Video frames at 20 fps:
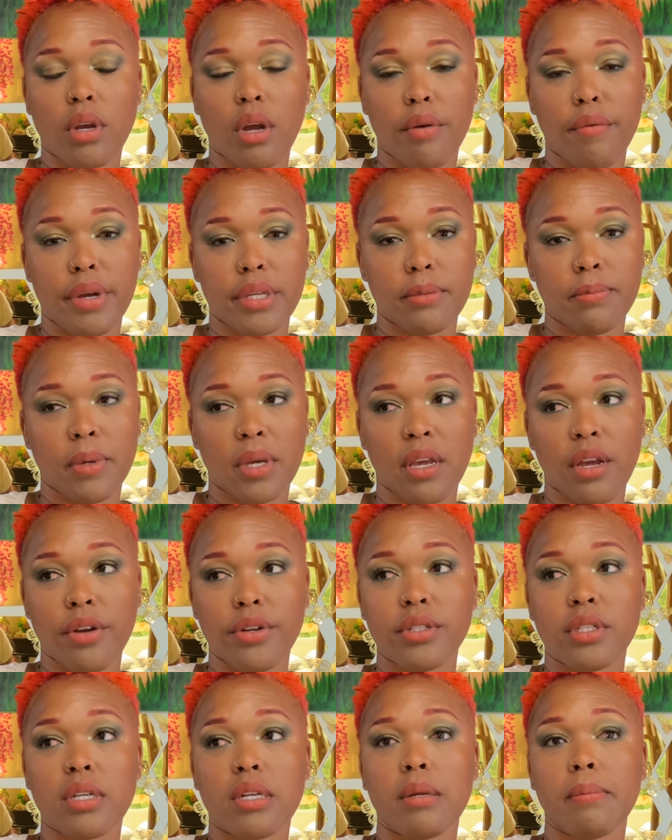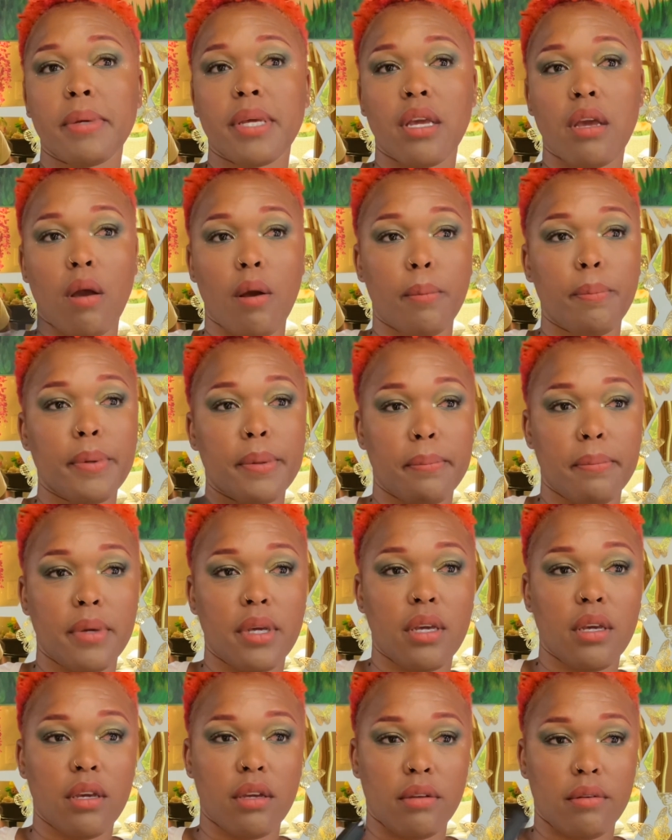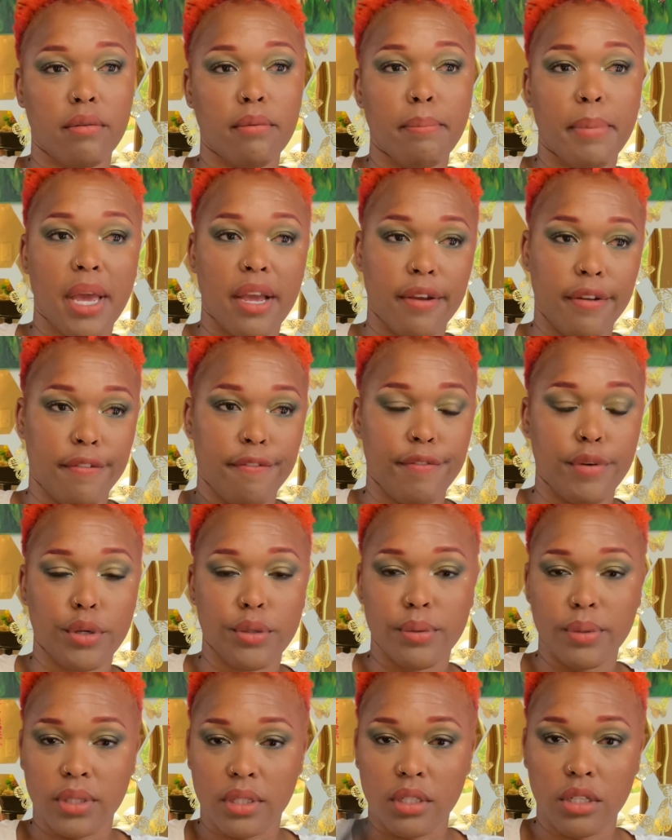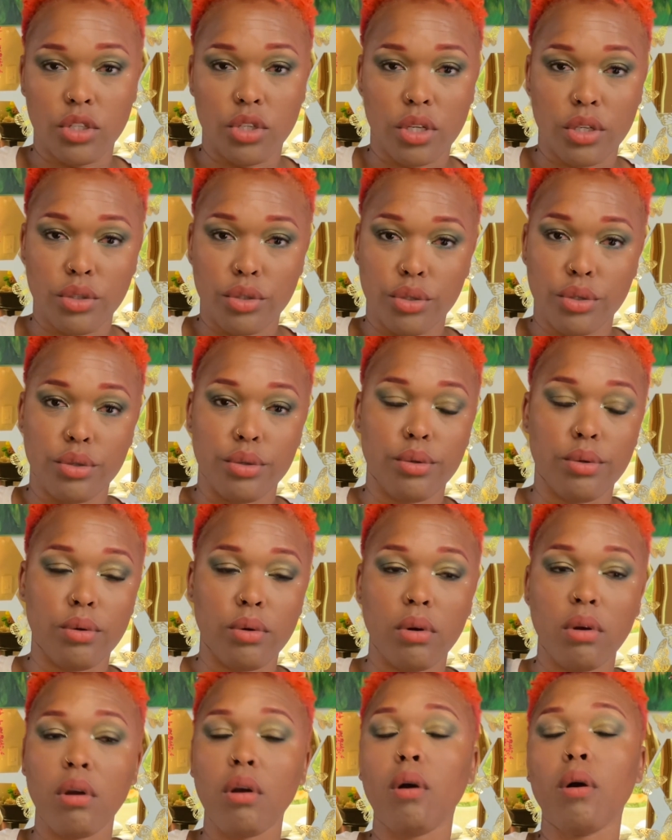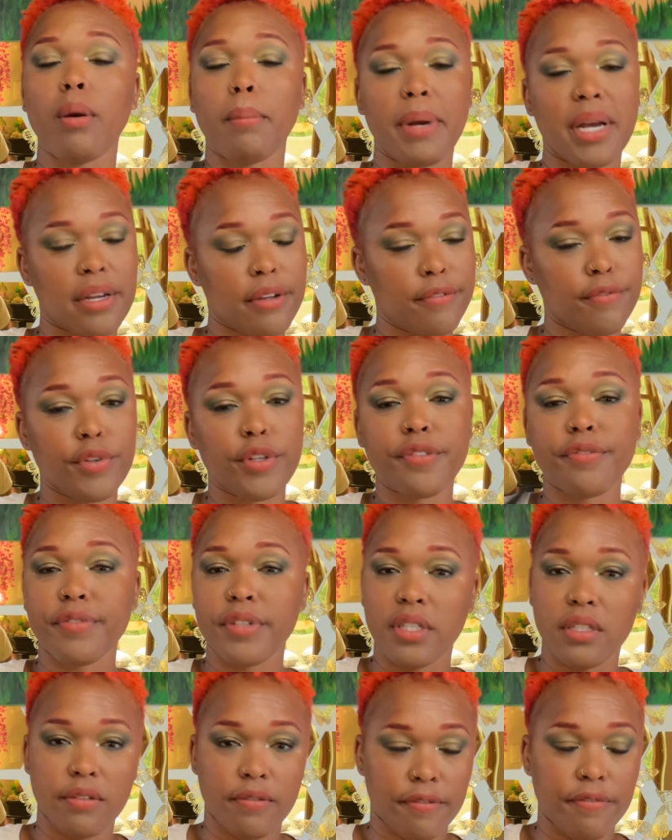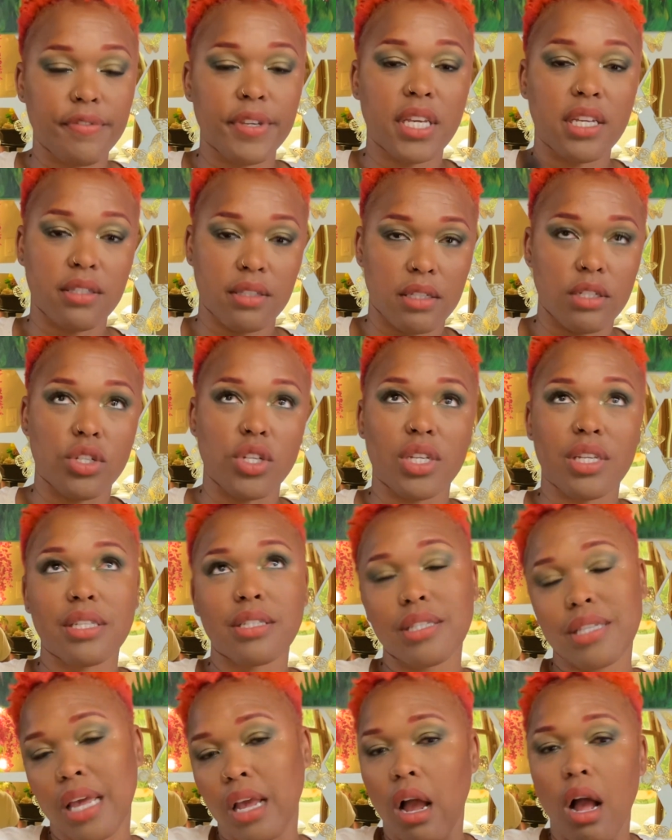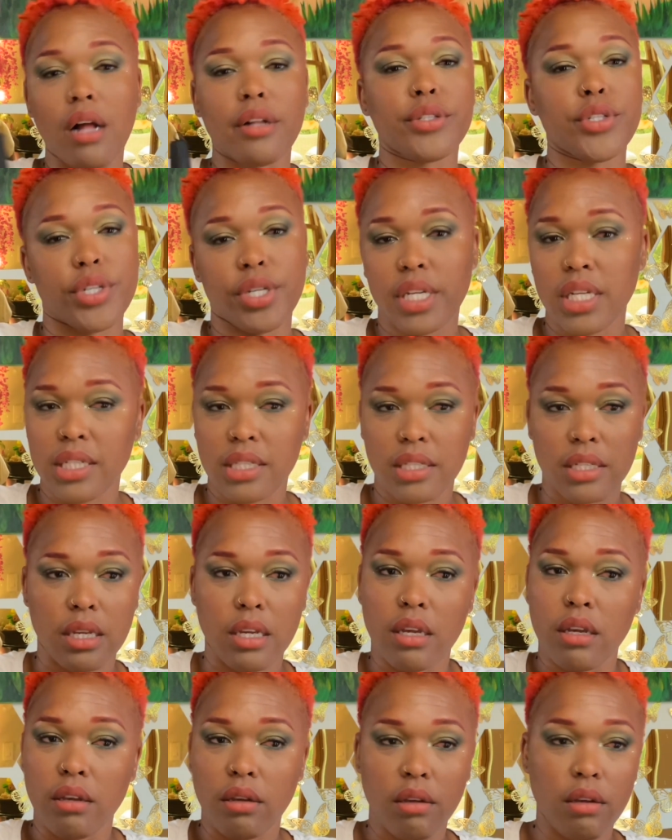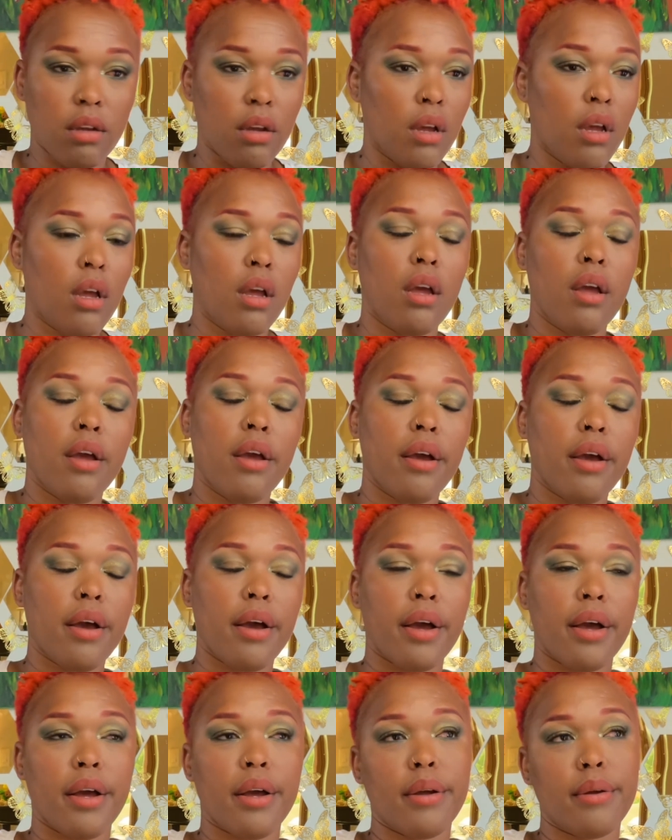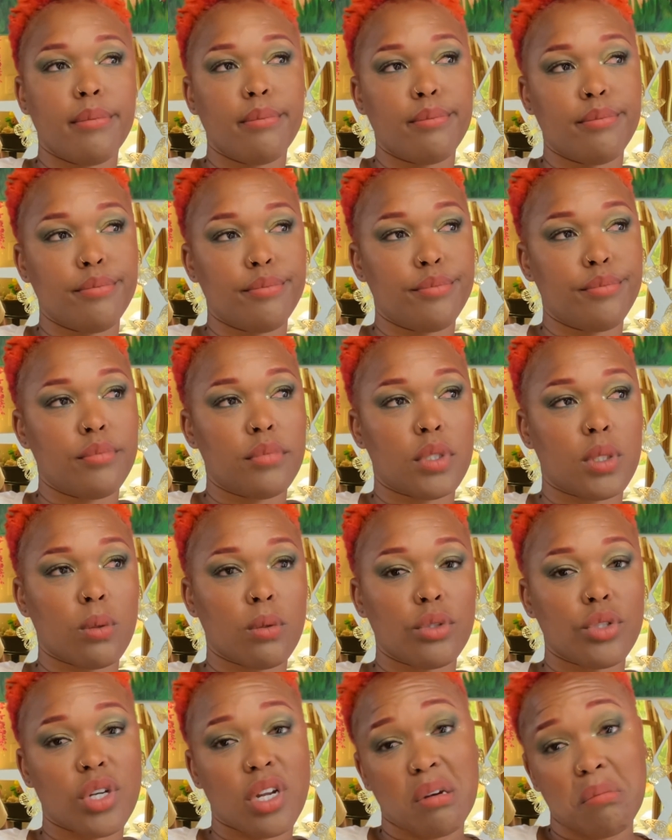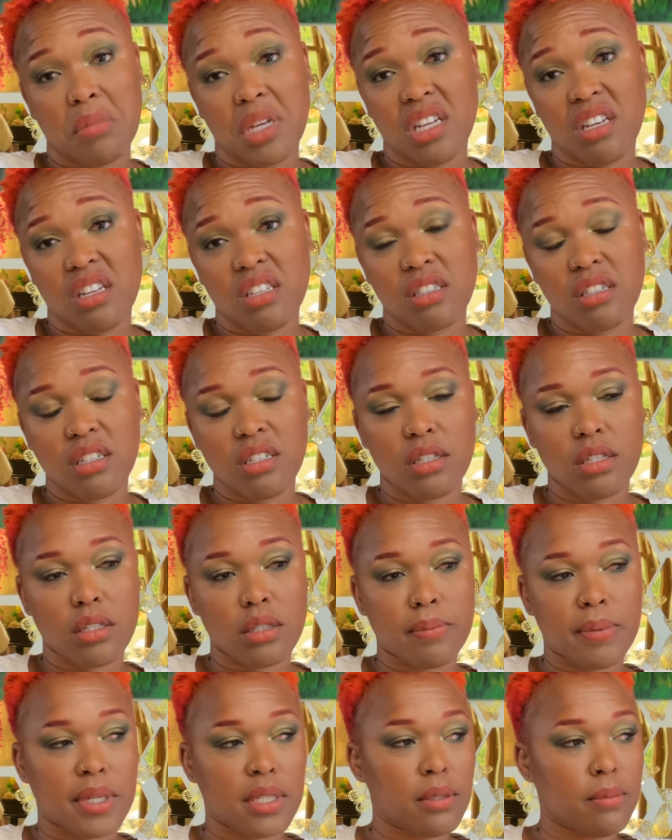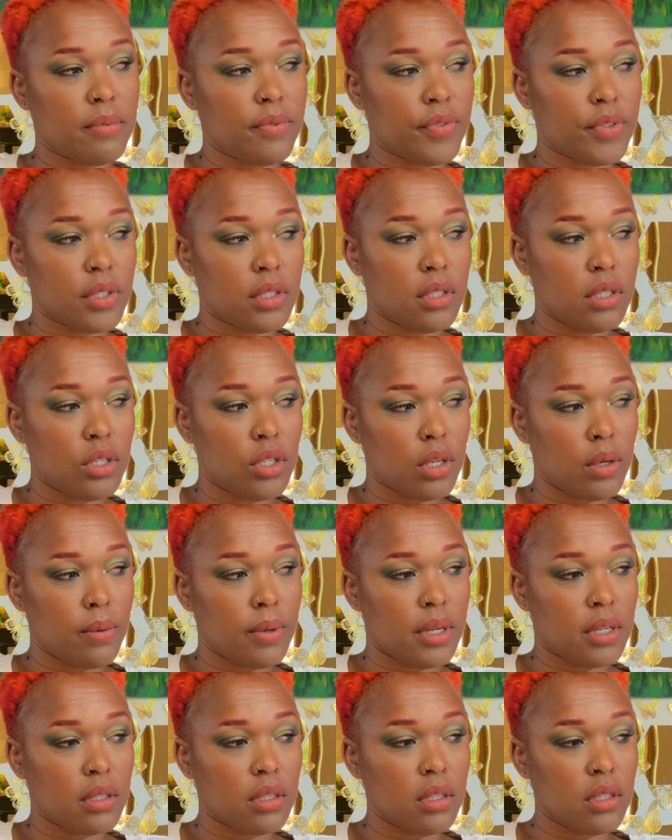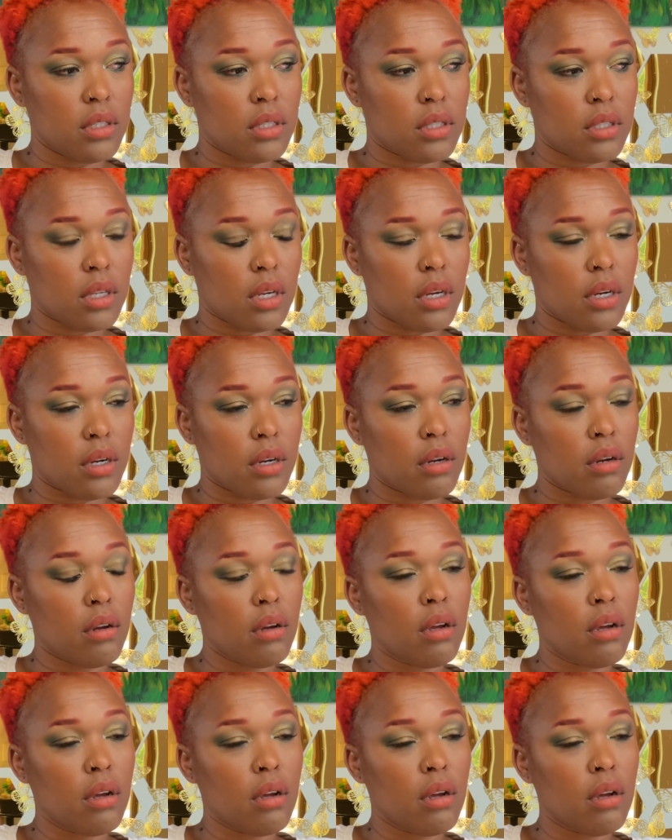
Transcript: our respite care is going to be helping me back and forth with CJ too, or back and forth Fee and CJ. It's like alternating. So we'll try to make it as easy as possible for CJ while he's there.